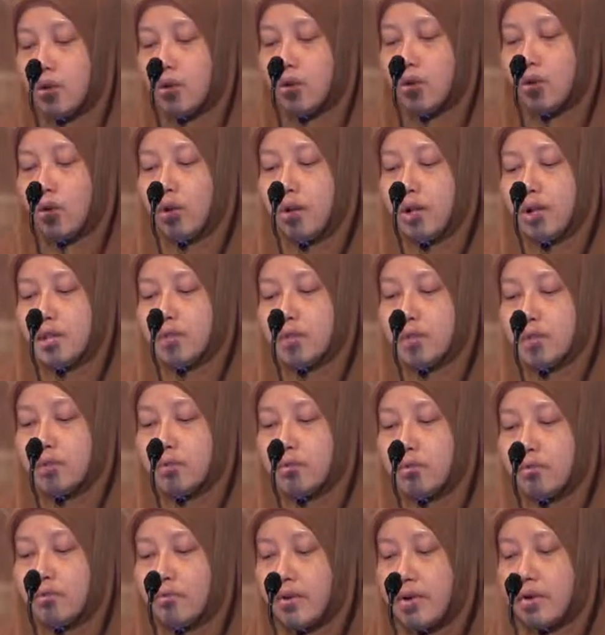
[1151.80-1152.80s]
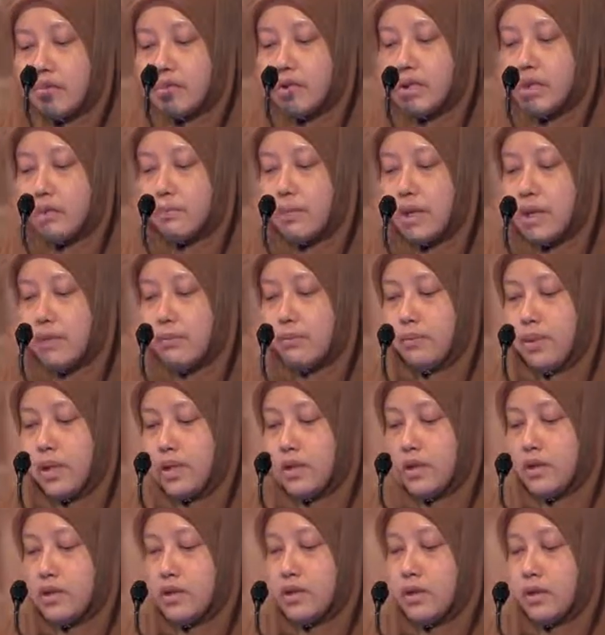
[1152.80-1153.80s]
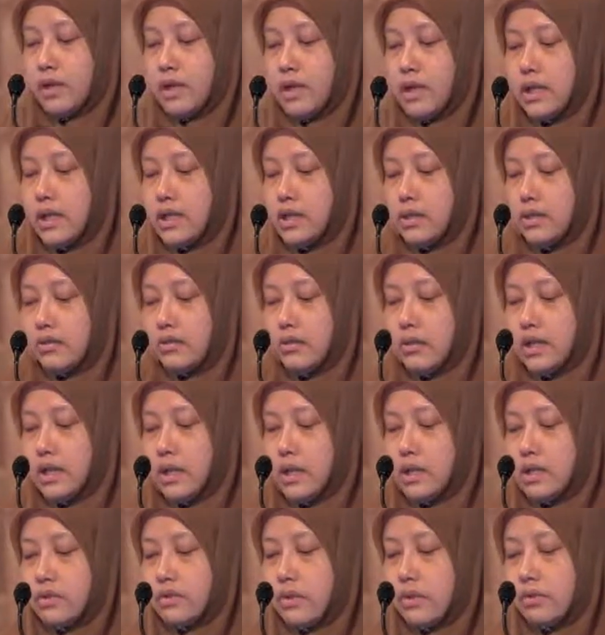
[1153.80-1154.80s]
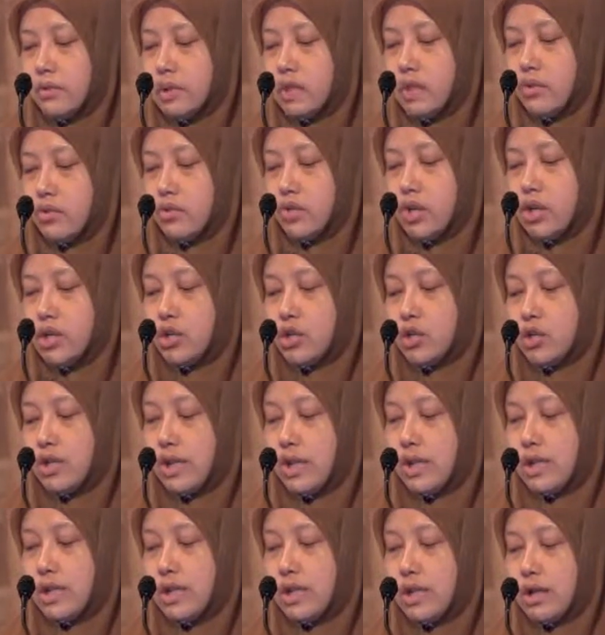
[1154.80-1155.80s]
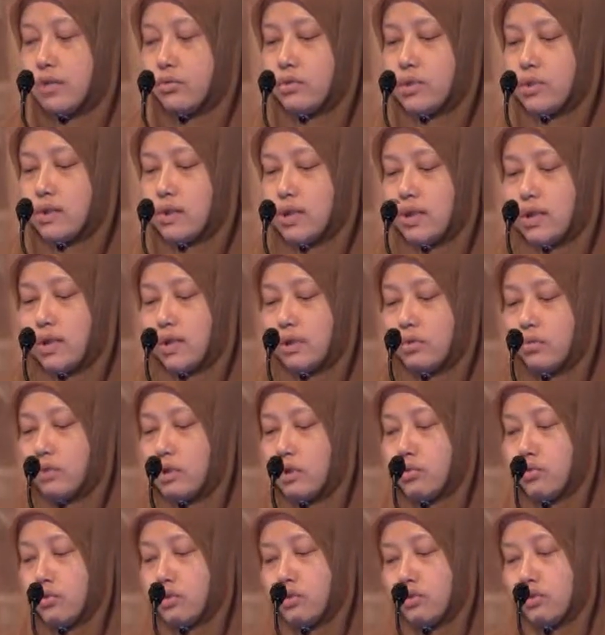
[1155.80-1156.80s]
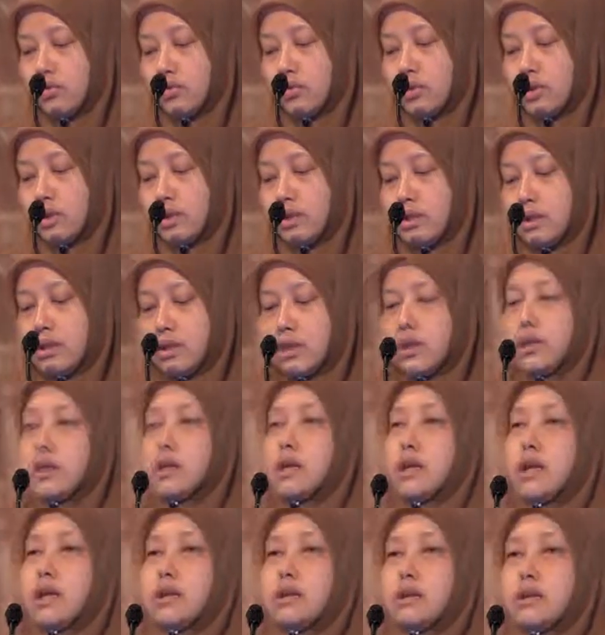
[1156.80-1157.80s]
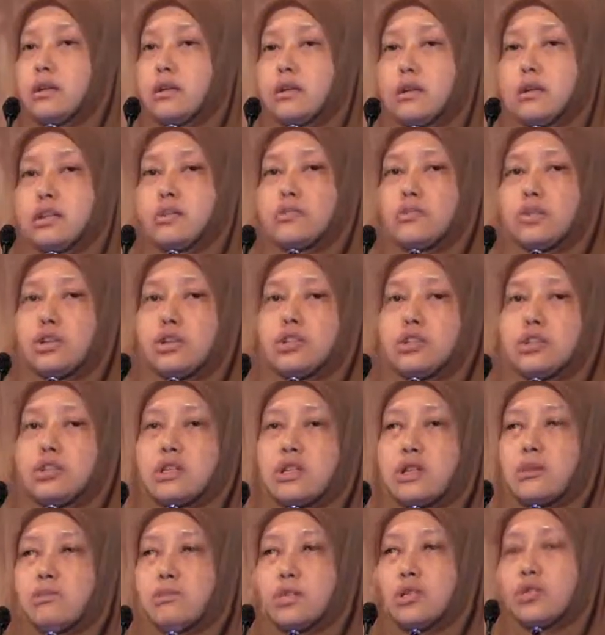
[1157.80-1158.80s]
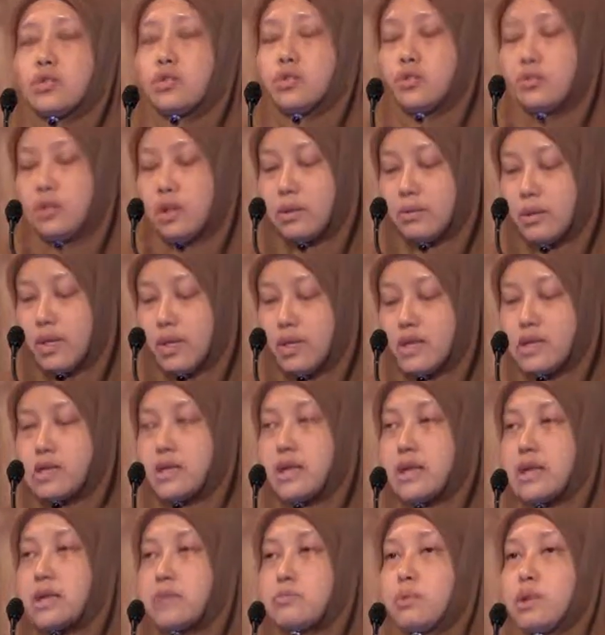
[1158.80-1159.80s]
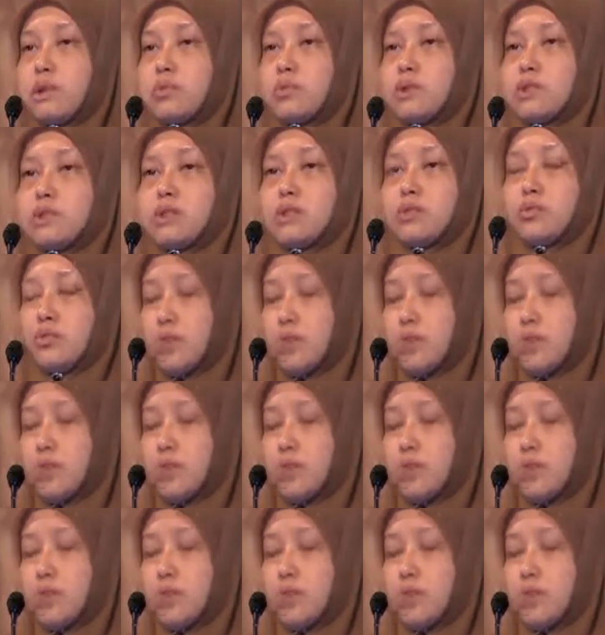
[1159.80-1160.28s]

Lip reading: All assets of the founder may be consolidated for ease of administration and accounting under one roof, and these structures can be used to minimize tax payments as